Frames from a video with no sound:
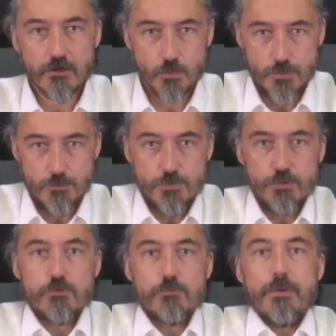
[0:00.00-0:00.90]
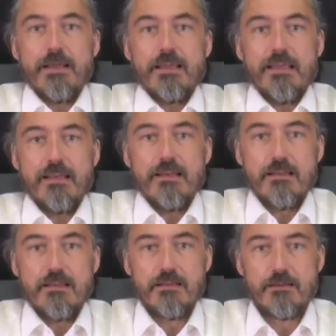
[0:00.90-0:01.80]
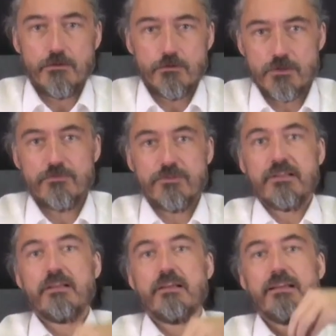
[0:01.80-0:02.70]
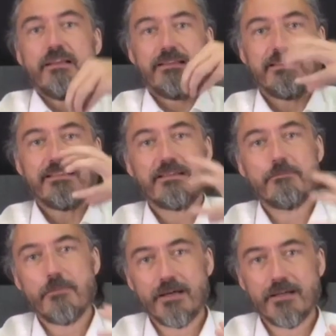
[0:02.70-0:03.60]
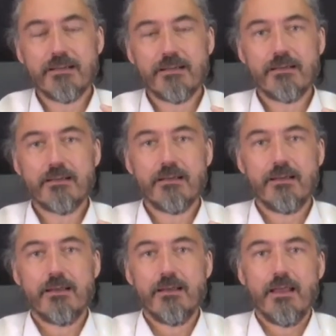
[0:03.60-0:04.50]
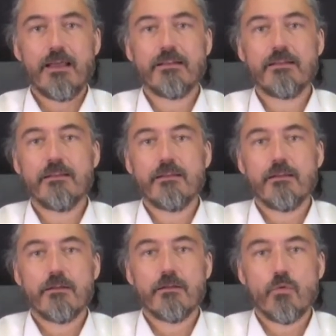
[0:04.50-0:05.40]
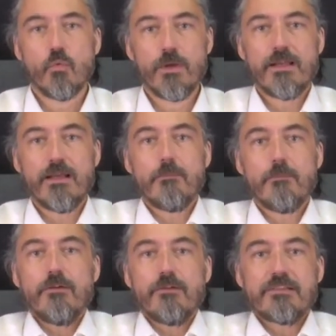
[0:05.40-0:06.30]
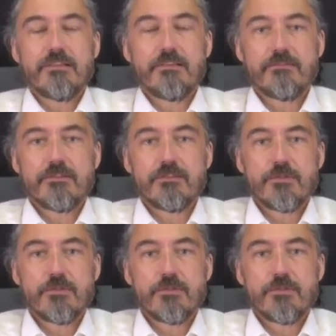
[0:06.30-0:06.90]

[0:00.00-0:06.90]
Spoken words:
We pull back in either, or we disembody and we numb ourselves.